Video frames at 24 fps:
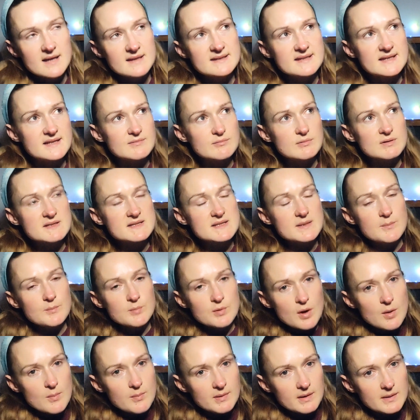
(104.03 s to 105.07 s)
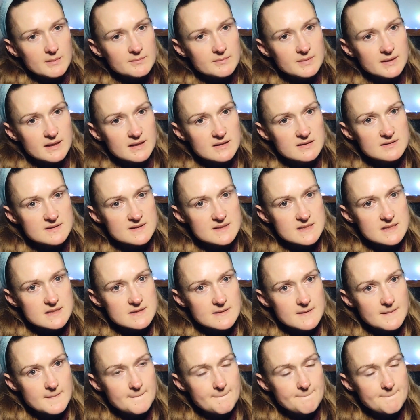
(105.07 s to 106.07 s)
there was a problem because